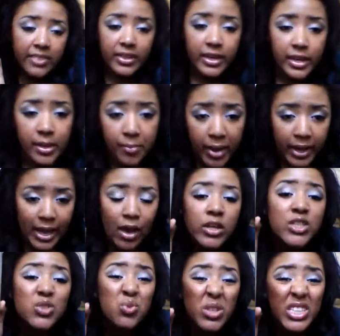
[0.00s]
Then you get back out.
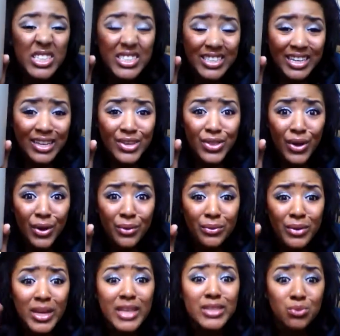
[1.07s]
It's really sticky though.
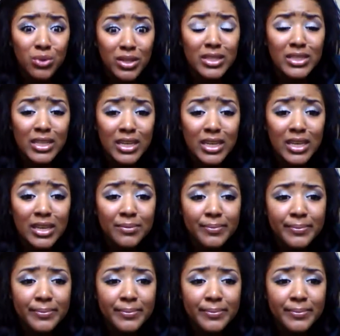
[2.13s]
It's really sticky.